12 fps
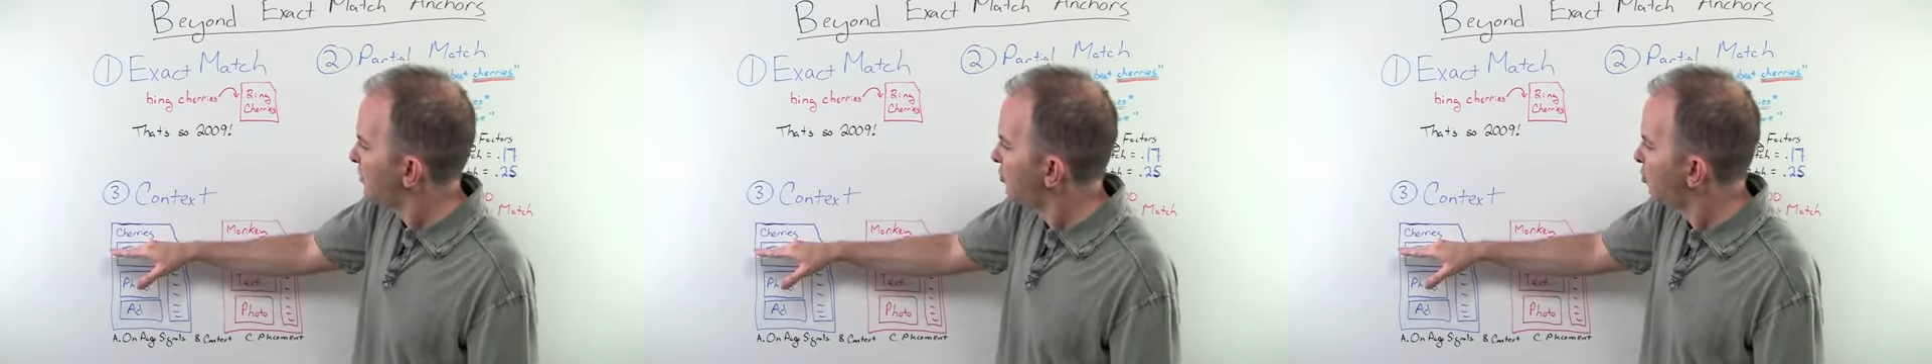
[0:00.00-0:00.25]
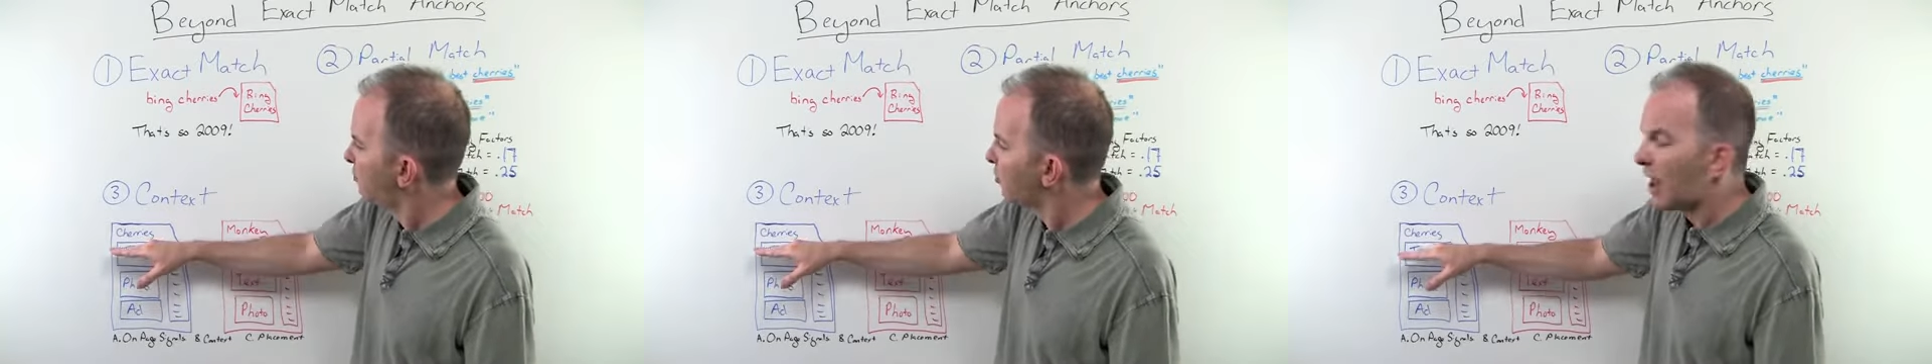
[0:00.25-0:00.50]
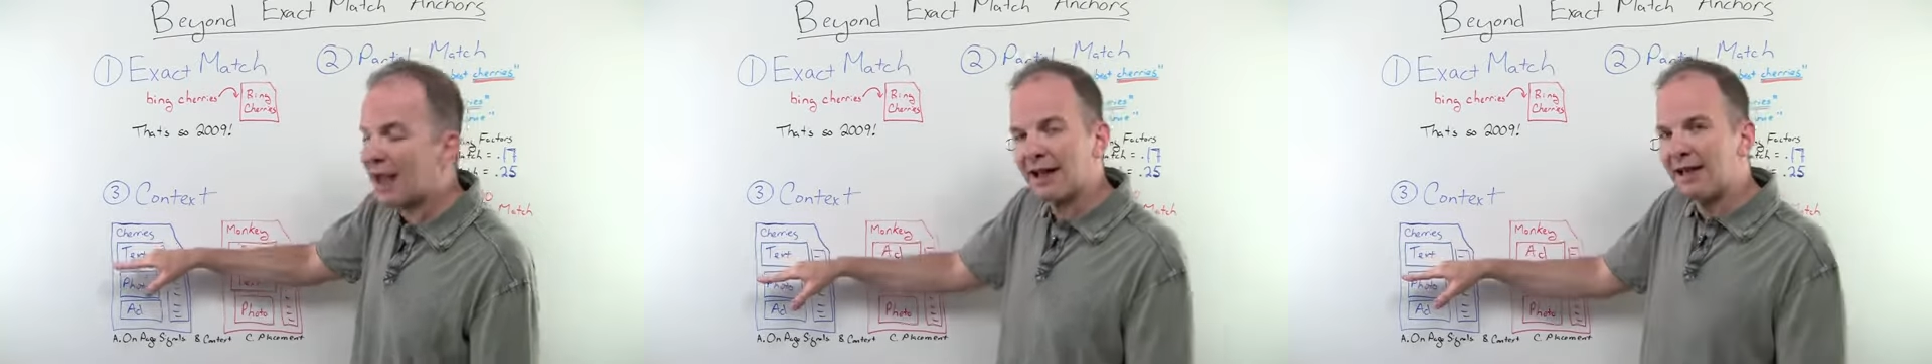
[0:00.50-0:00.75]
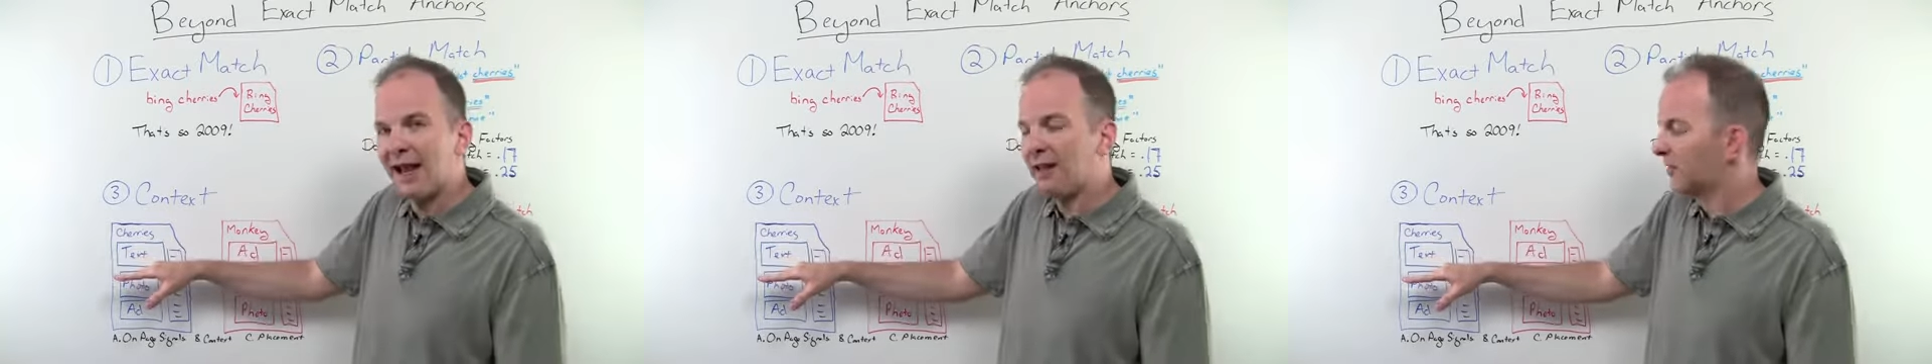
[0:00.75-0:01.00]
do block
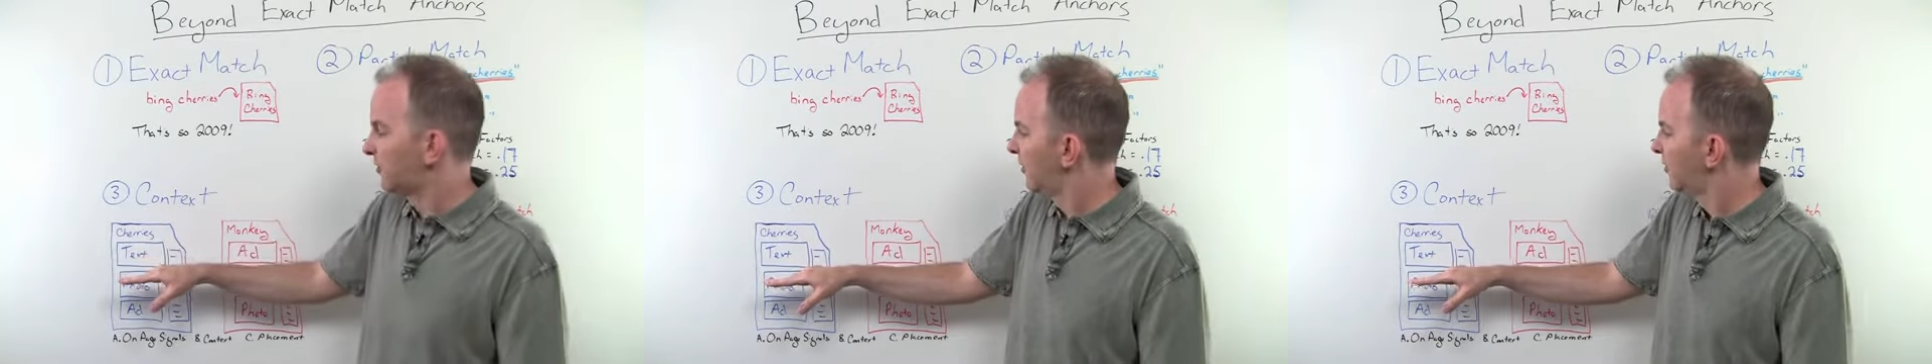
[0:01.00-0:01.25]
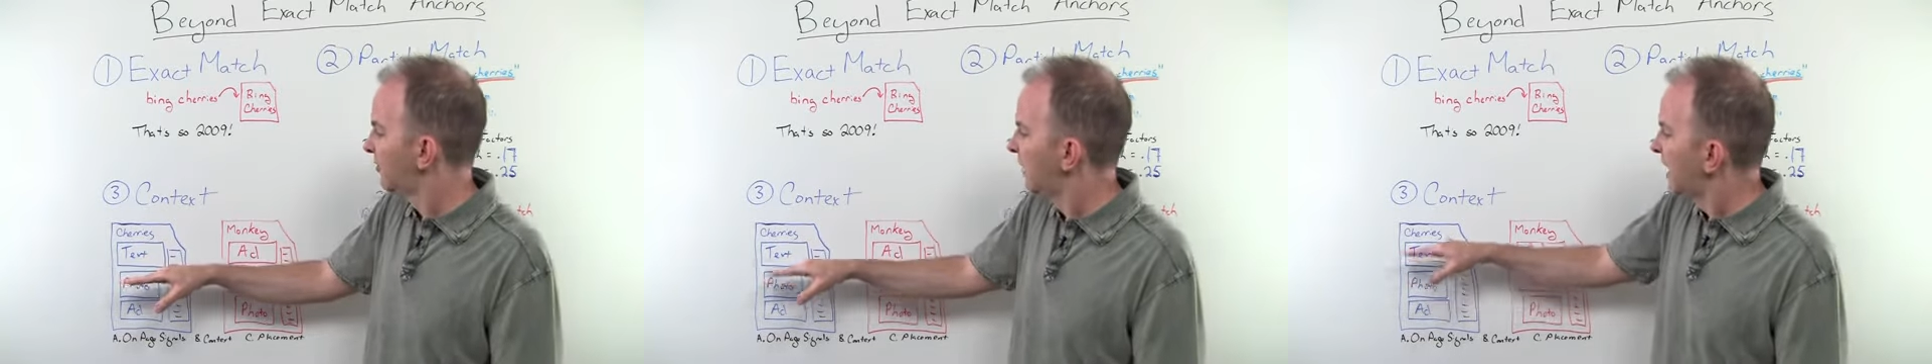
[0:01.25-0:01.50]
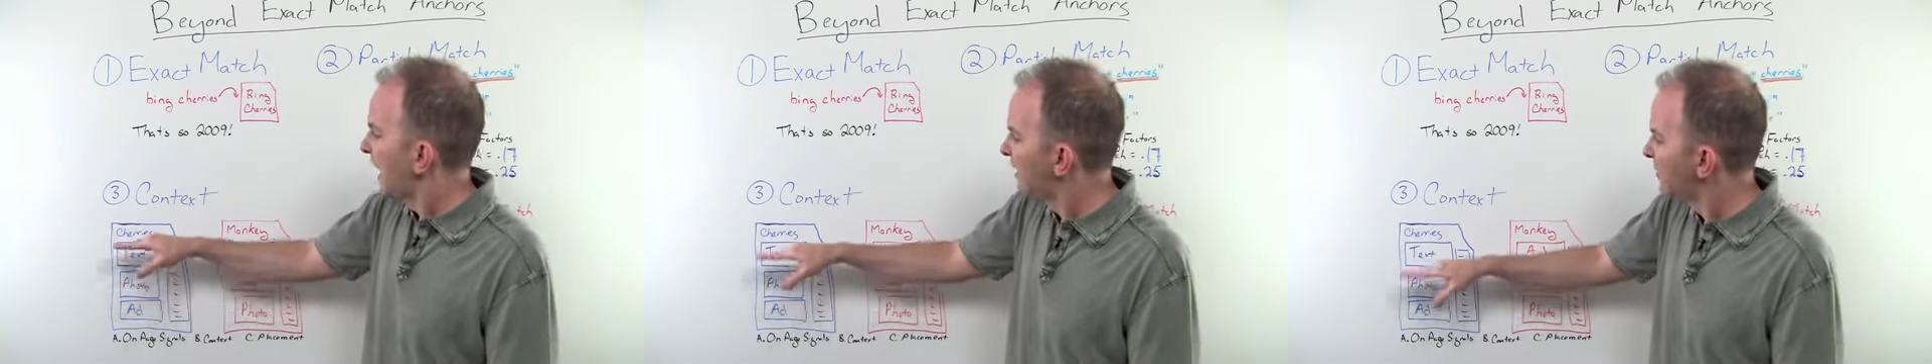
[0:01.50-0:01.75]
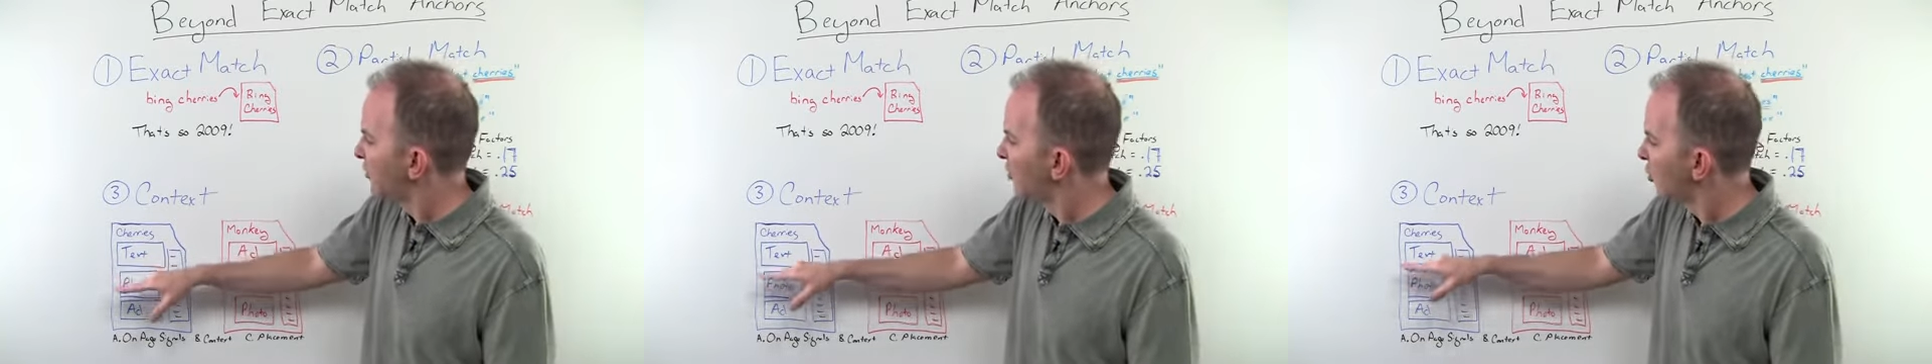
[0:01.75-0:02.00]
analysis
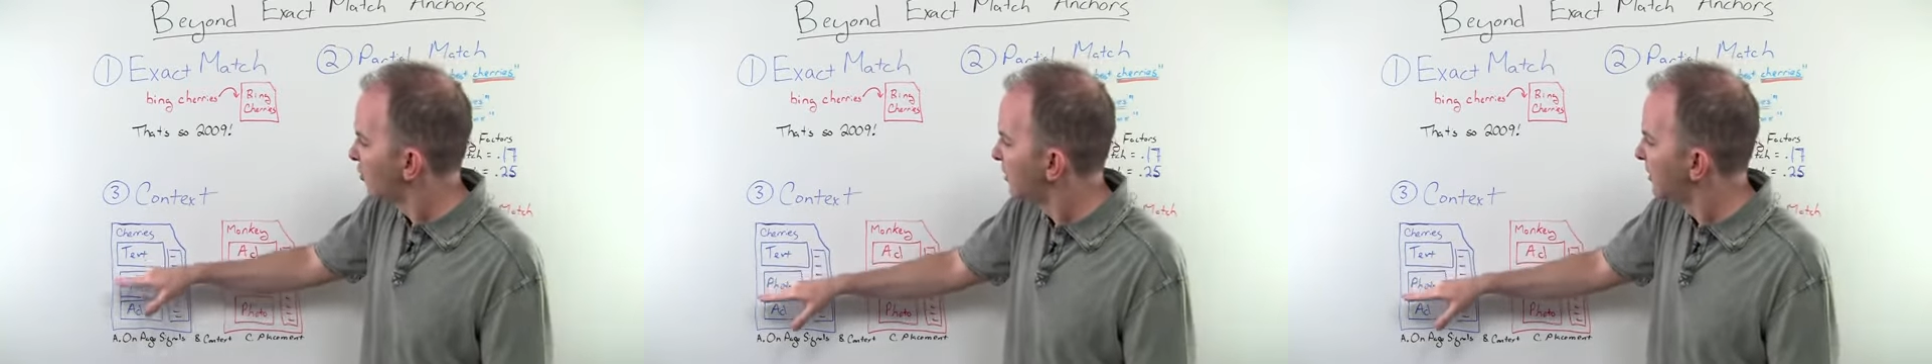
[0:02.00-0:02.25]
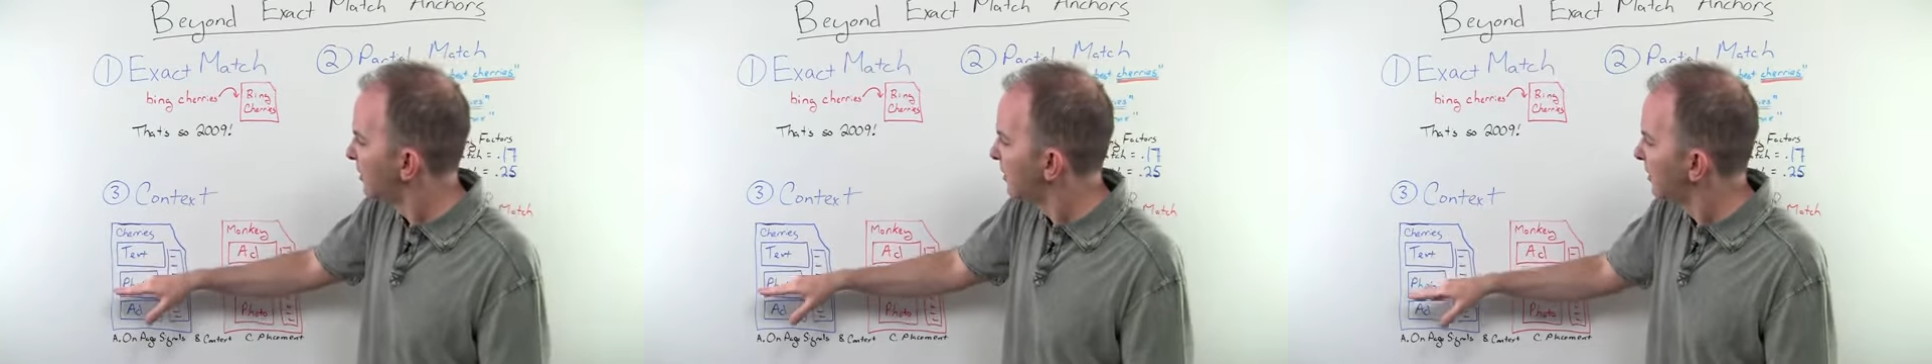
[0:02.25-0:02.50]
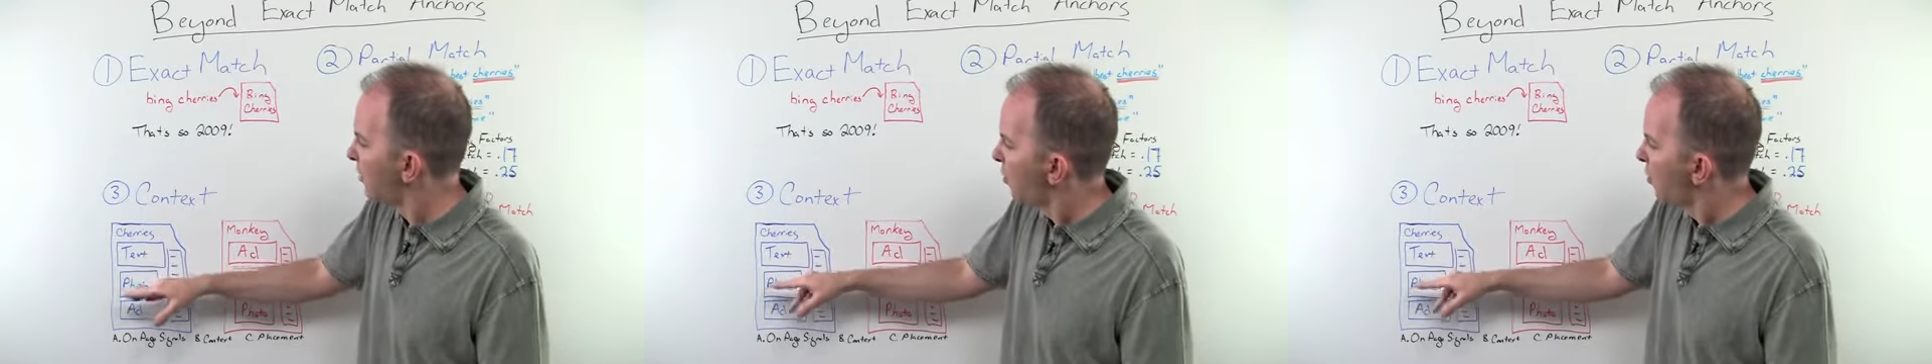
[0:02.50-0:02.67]
and determine